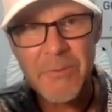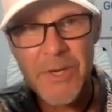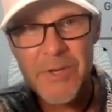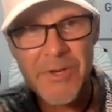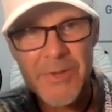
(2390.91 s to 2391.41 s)

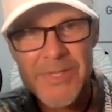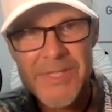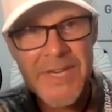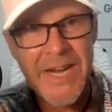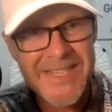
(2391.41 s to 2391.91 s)
where
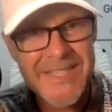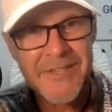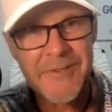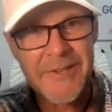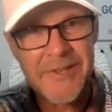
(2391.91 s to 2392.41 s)
it's tight
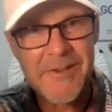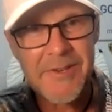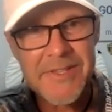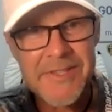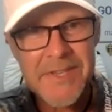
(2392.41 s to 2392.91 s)
around the
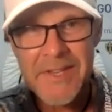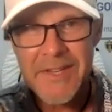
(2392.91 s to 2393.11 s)
greens.